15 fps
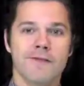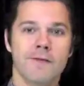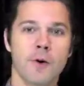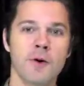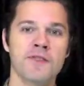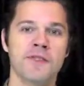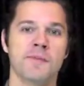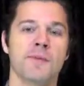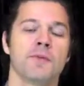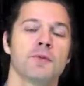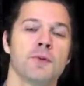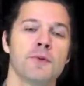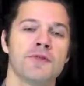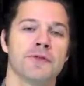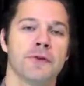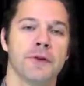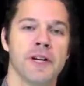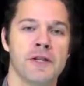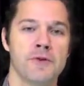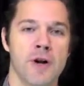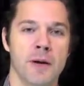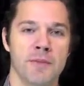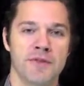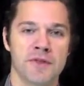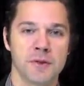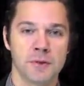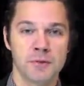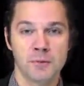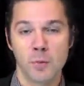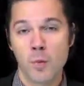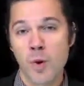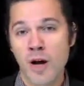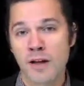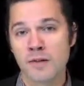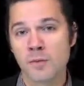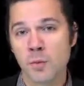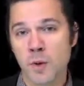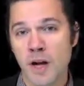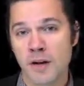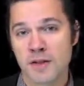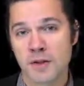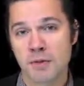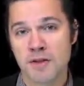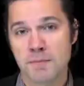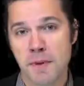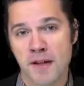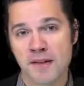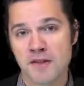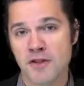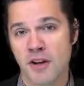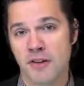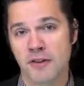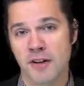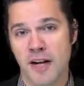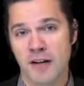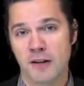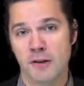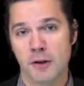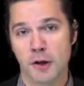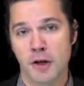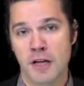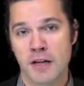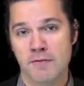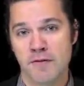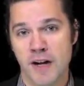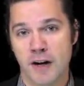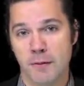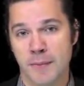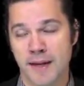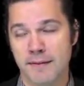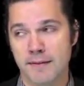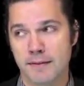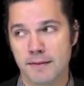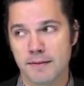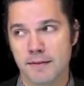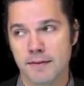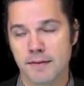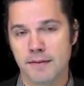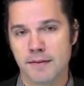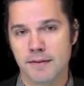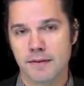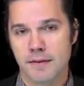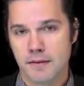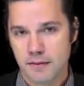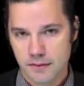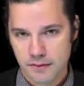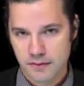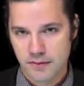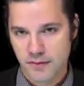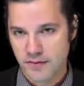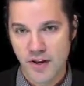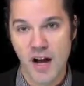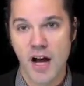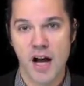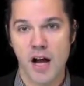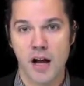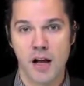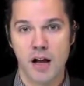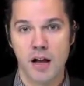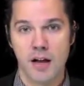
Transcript: Four simple rules for any drama student. 1, we are to respect each other and our learning environment. Duh.